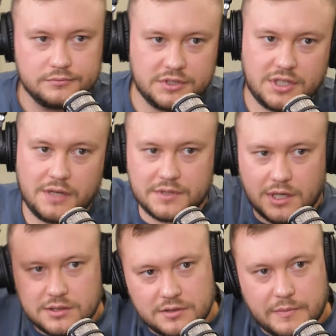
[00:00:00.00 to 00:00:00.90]
Steve's
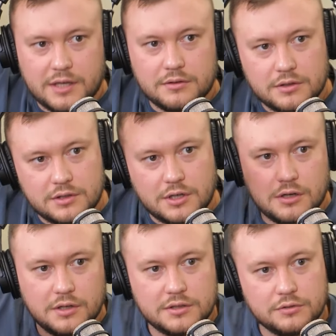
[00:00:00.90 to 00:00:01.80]
cousin's mate because I
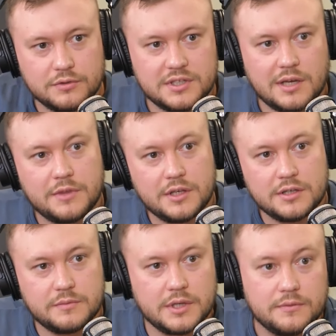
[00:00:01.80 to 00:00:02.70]
know he's doing the same thing
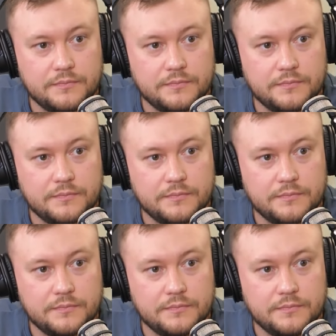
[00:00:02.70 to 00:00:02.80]
as me.